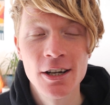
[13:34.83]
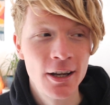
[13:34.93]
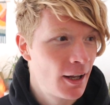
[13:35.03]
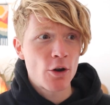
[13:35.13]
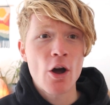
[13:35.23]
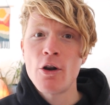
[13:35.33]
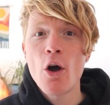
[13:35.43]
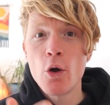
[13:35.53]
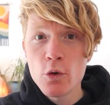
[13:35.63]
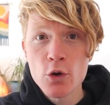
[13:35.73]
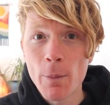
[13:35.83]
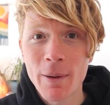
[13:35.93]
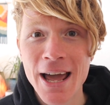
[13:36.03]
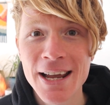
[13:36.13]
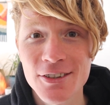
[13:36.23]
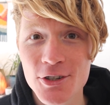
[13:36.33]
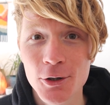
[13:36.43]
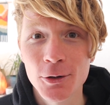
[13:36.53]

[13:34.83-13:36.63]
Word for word: You also don't know who you're playing to.